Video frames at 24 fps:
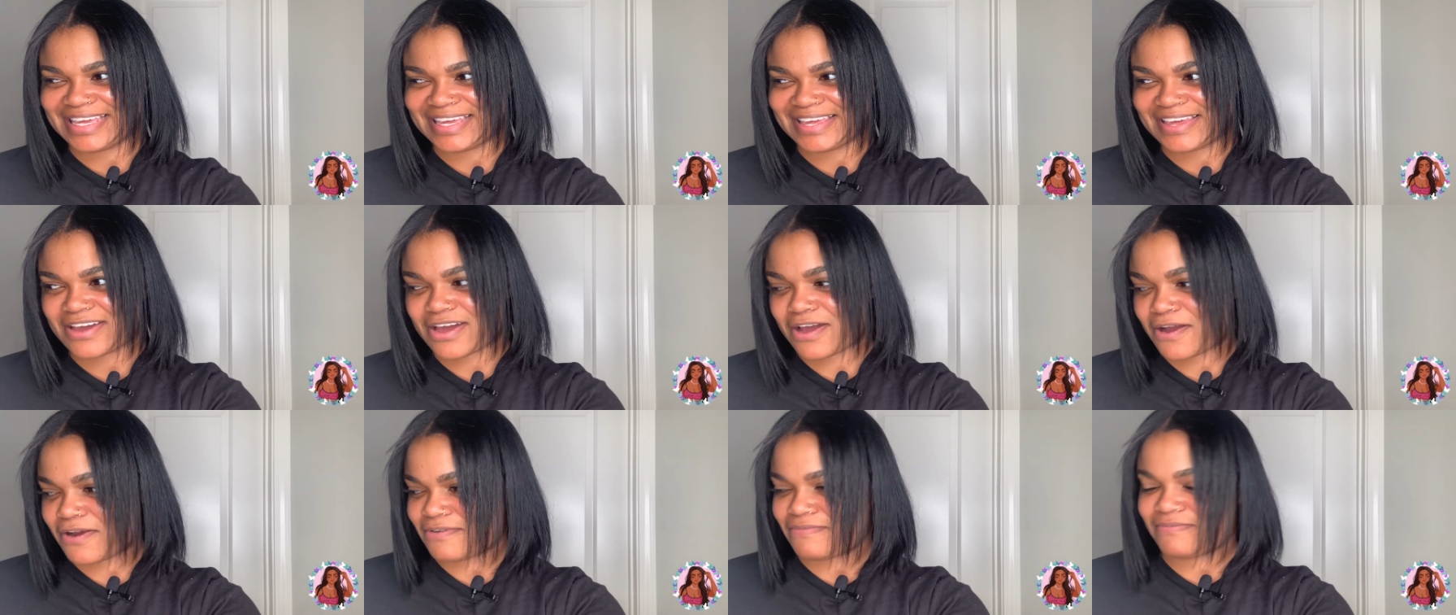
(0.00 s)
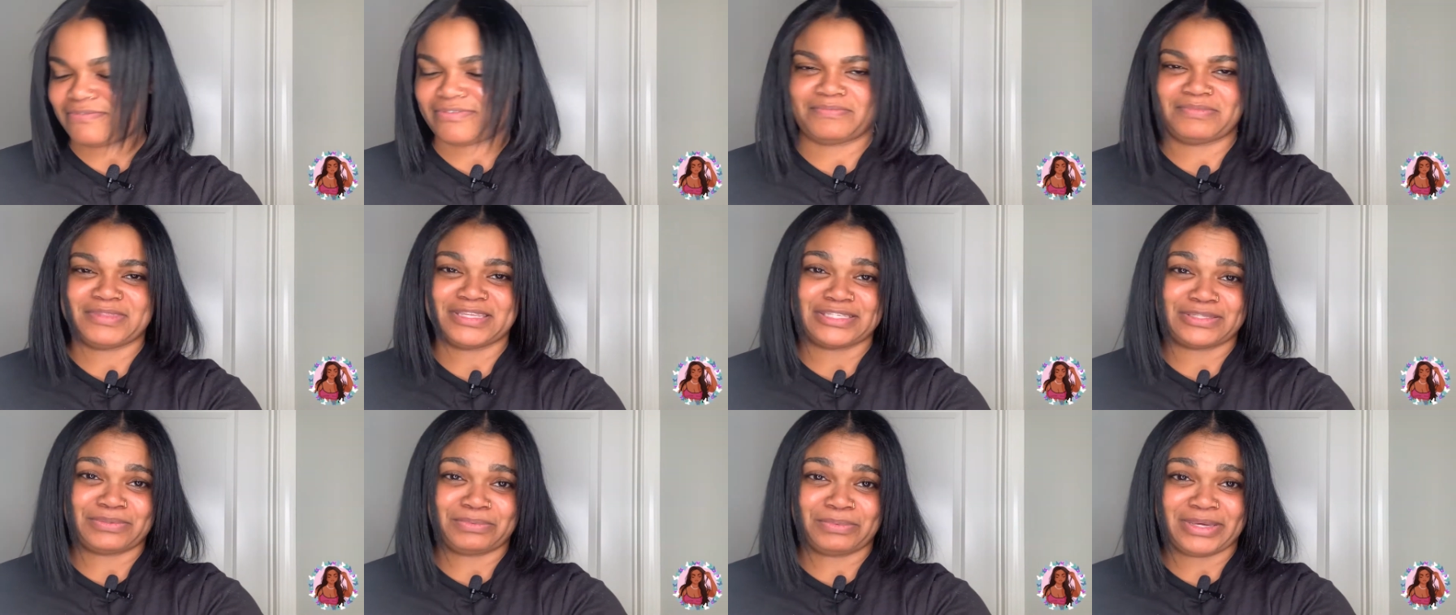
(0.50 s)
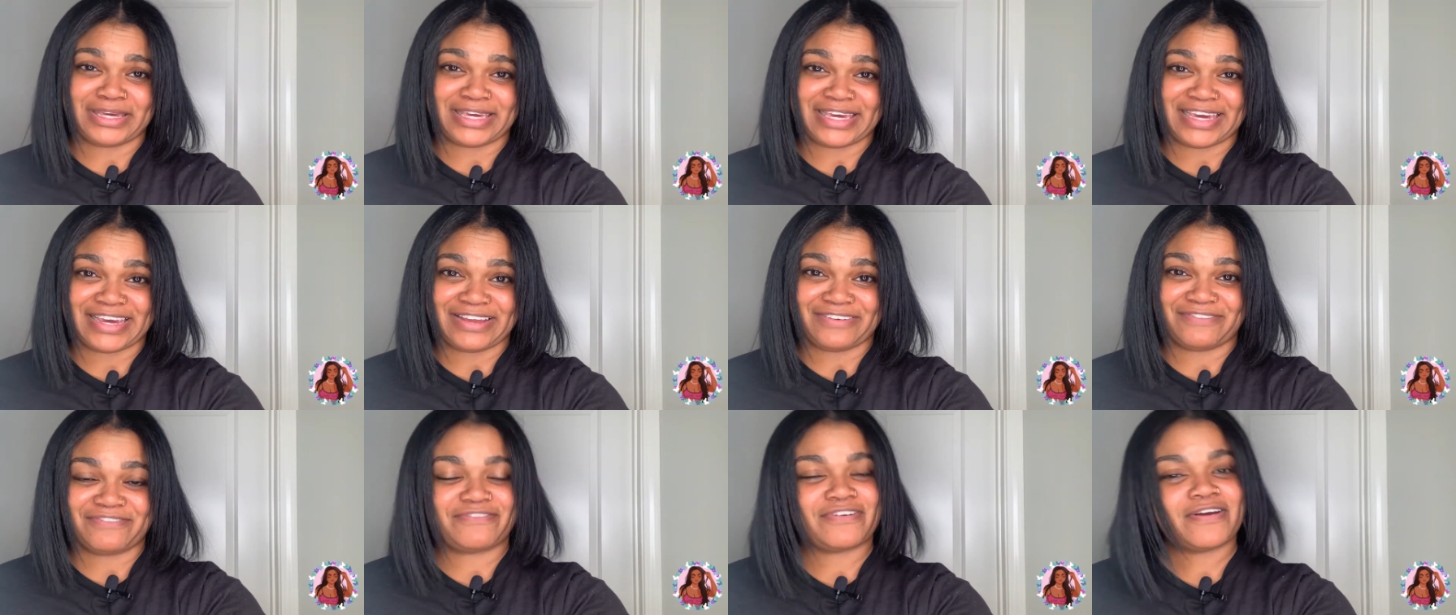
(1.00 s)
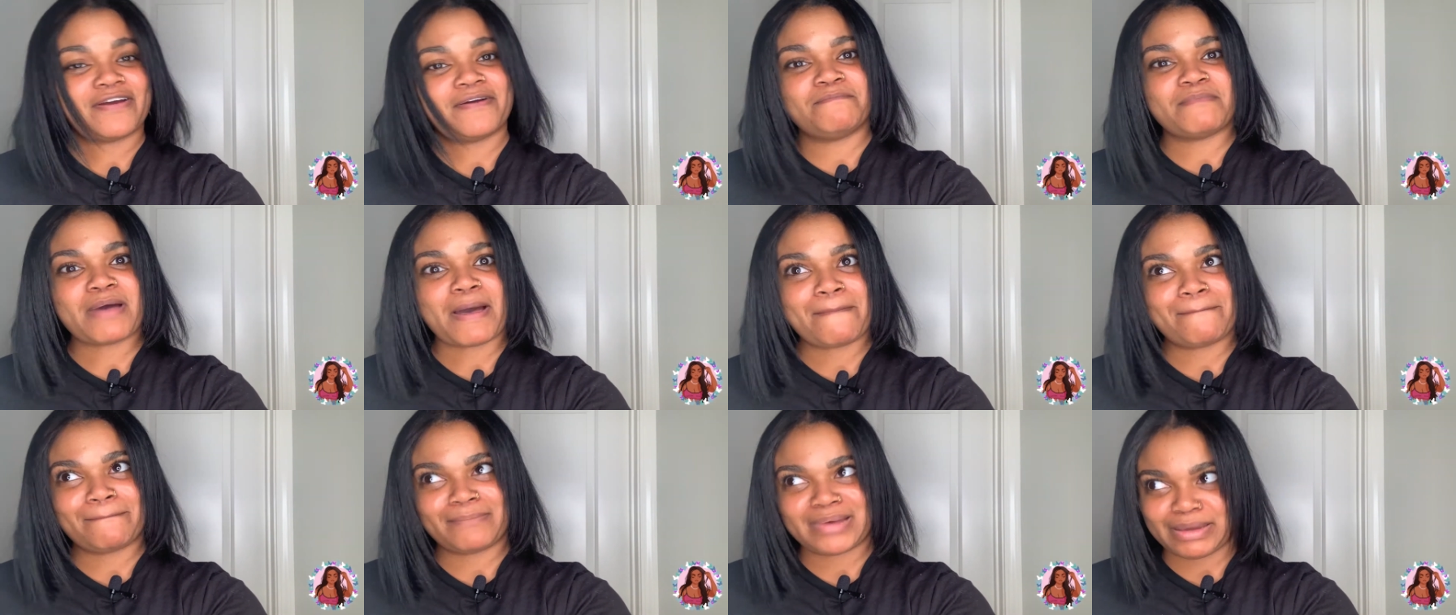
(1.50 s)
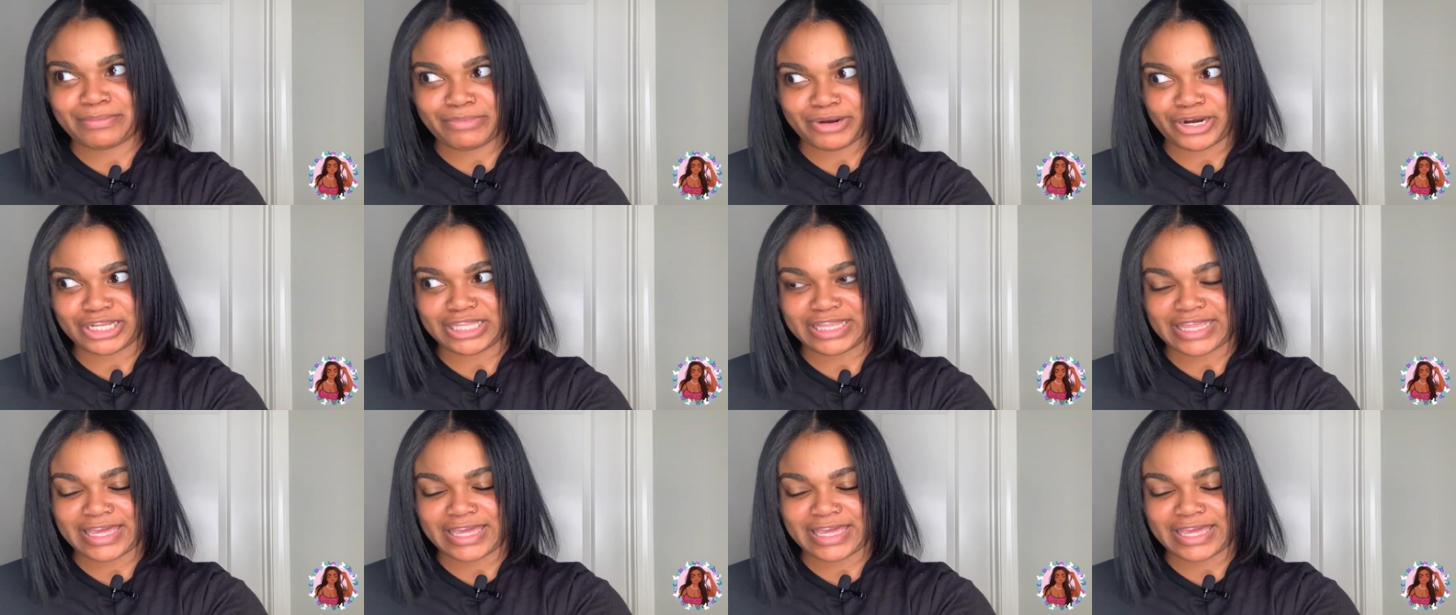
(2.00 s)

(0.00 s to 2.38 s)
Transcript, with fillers: or from this weekend, from my birthday